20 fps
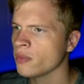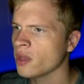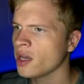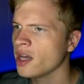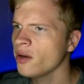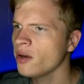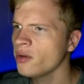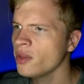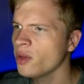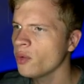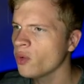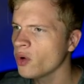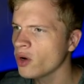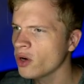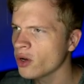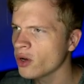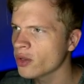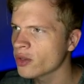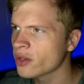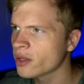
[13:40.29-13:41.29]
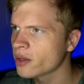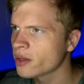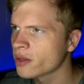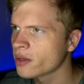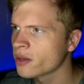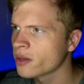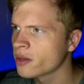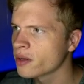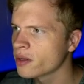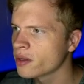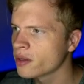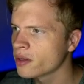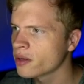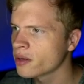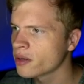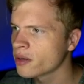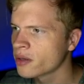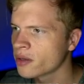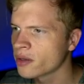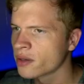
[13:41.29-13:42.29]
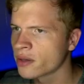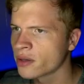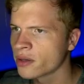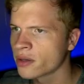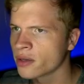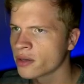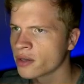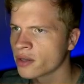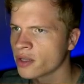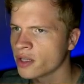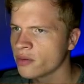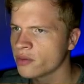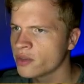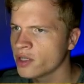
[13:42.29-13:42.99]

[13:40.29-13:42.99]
How in the world? You